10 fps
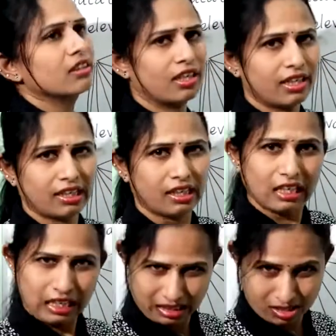in the heading?
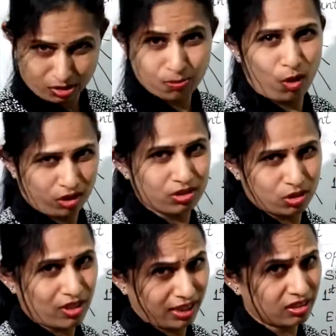Is it important
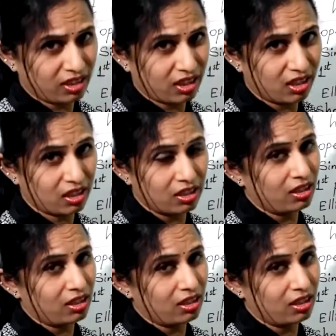to write a heading?